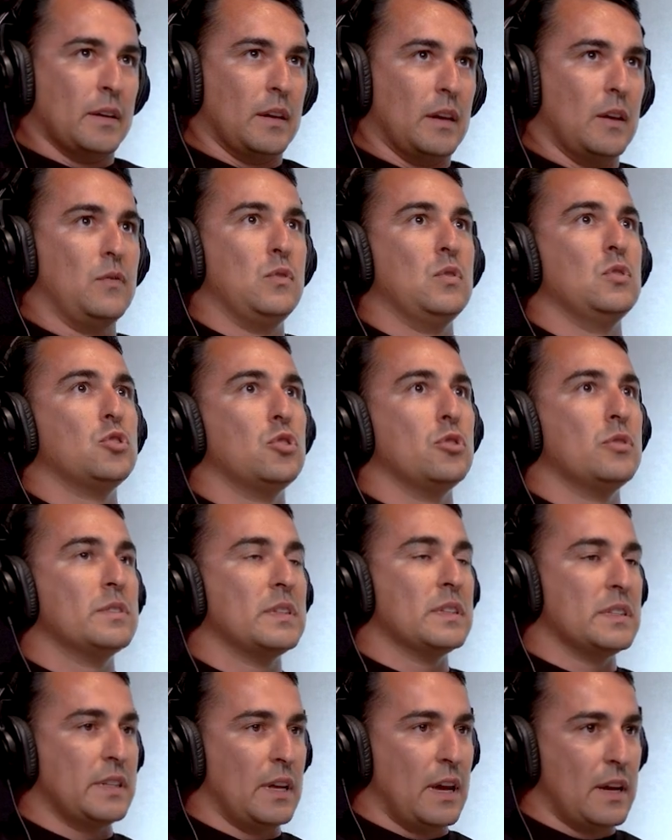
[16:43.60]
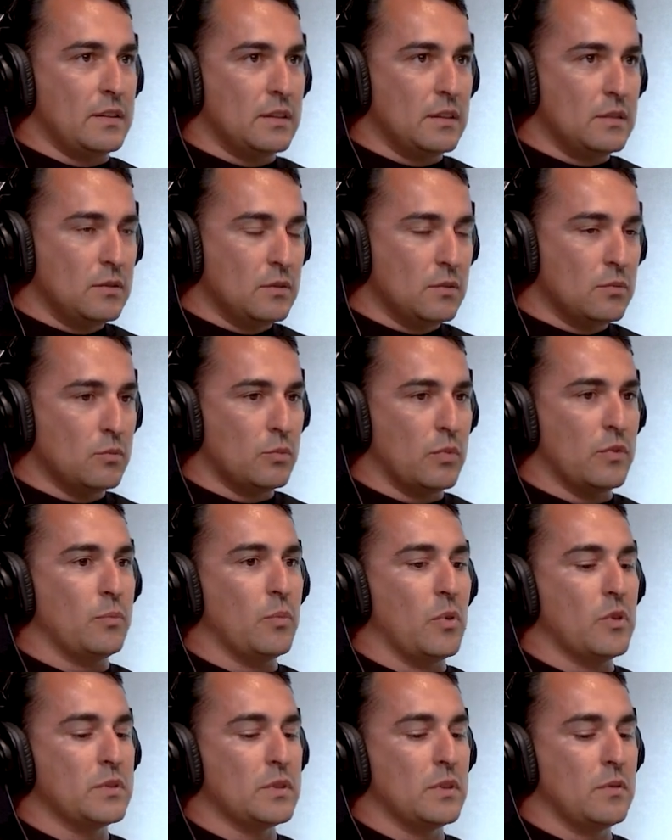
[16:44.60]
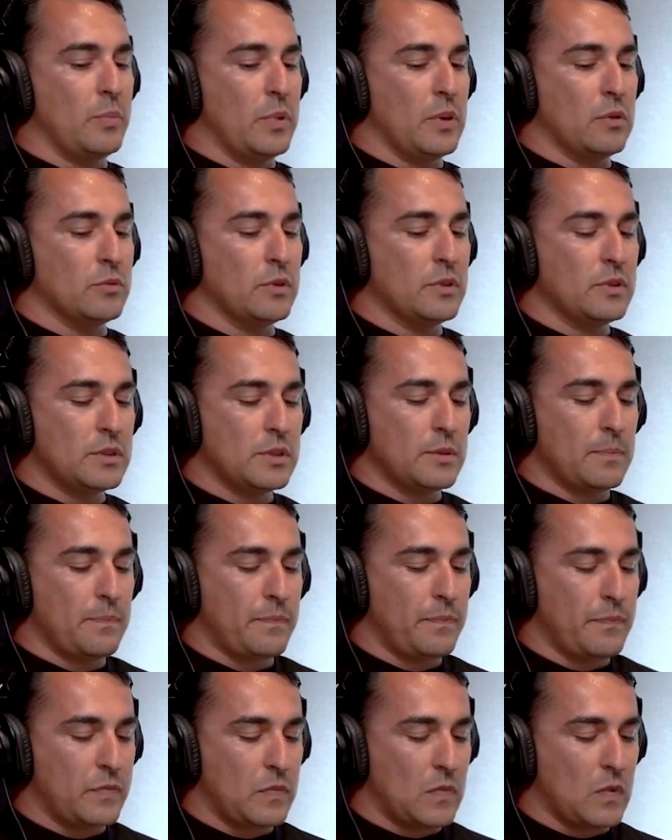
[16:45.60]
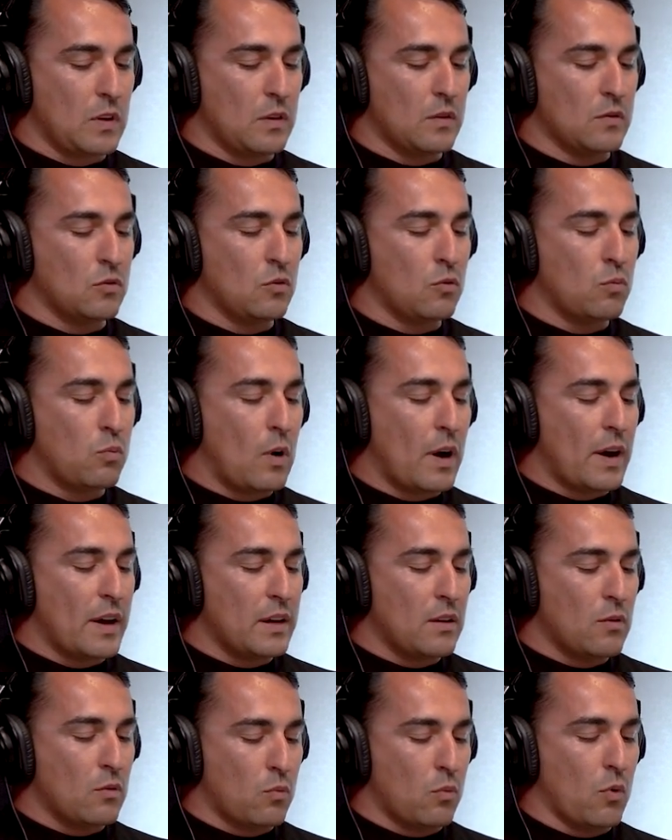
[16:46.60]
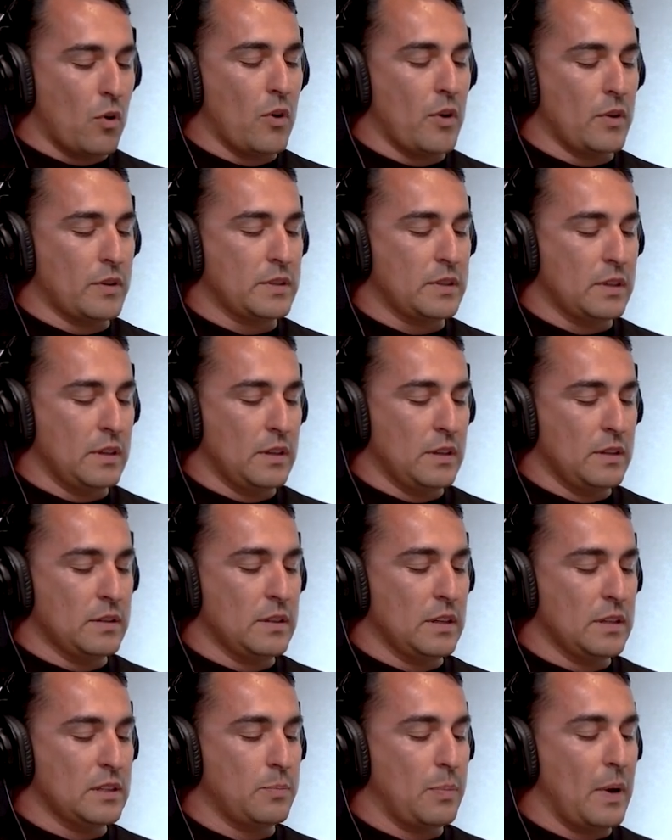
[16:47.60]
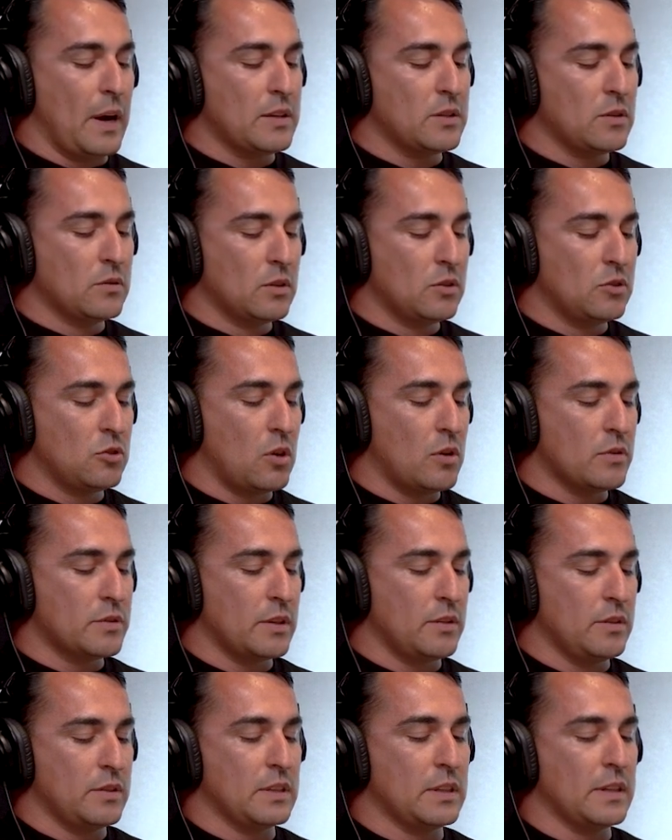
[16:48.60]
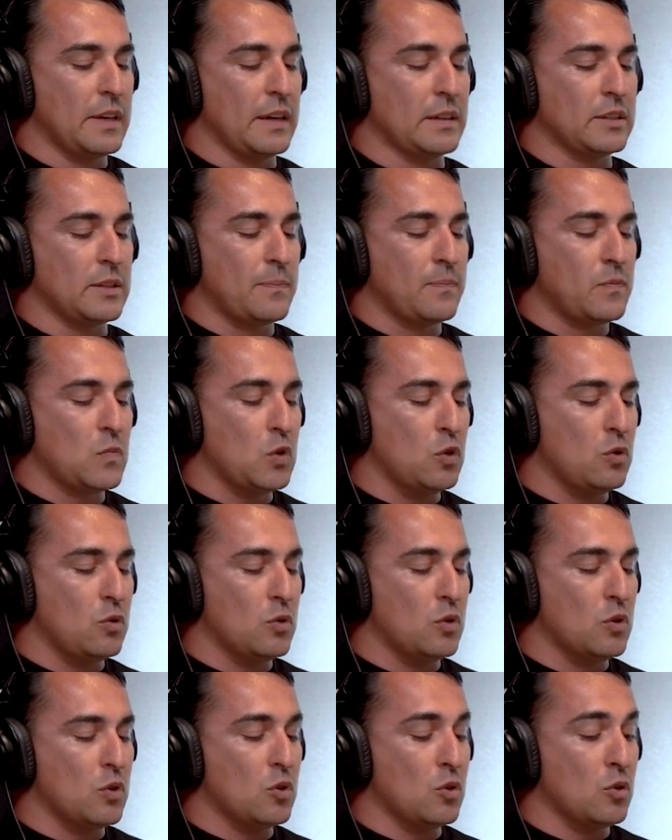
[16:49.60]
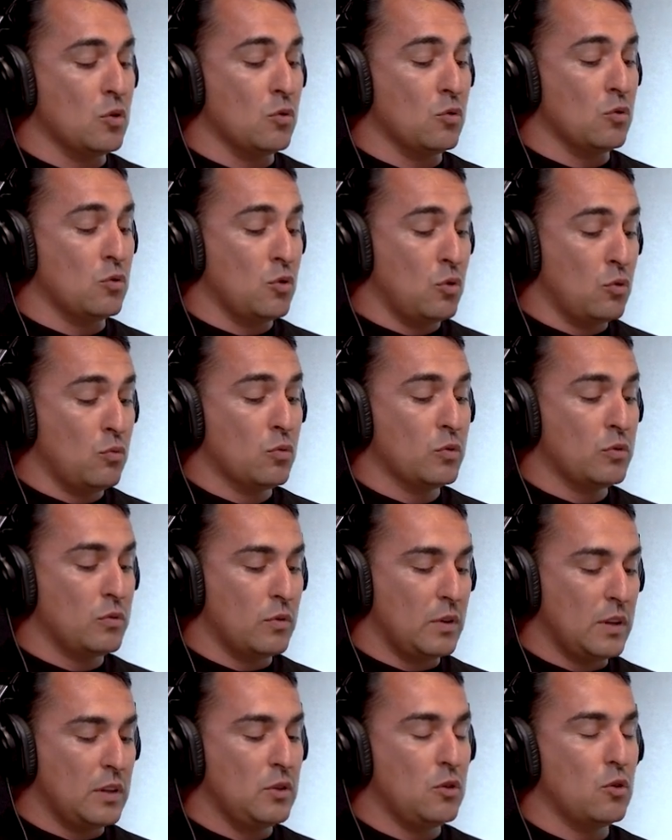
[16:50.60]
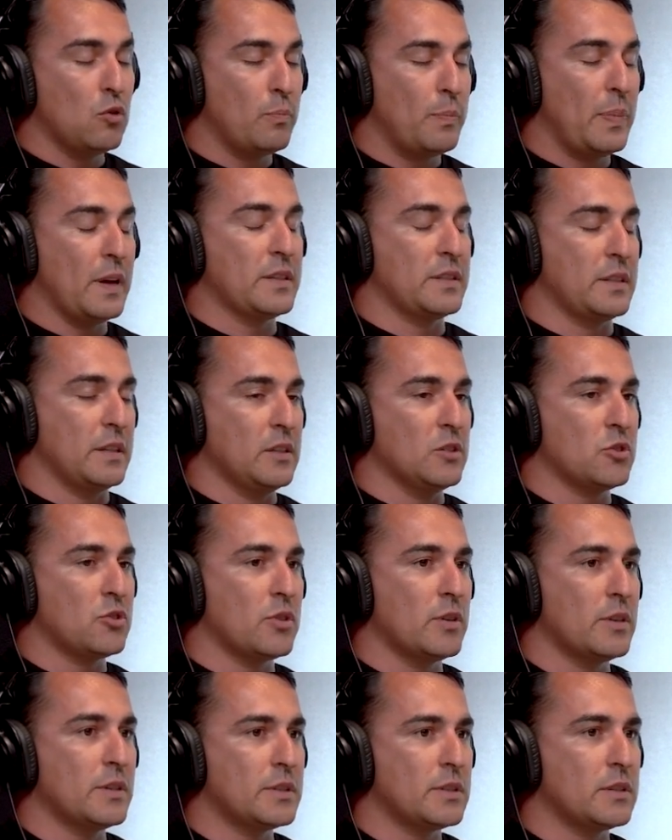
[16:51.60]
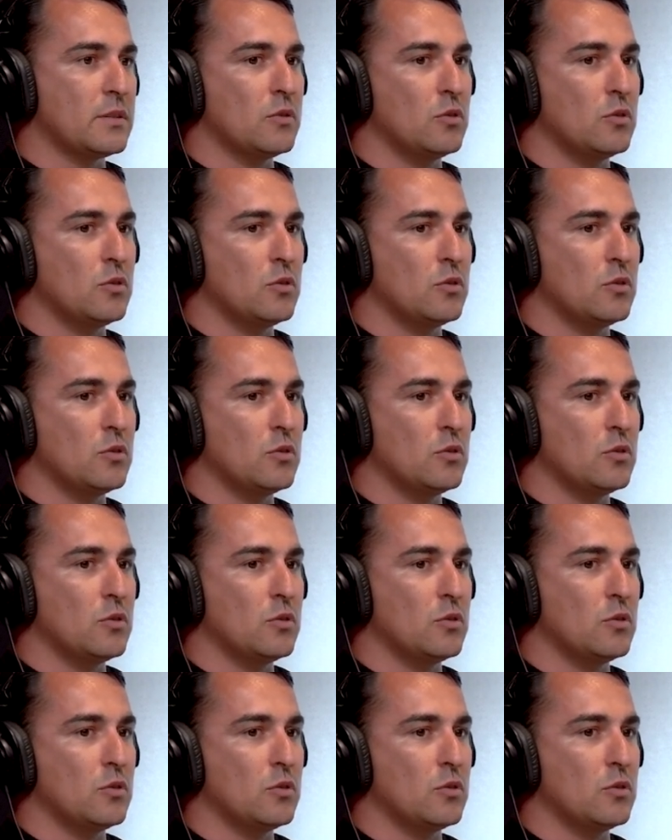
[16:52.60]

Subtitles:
if you choose the standard with most of the builders, the way it works is it's based on the tiles that you select. You would, in your best interest,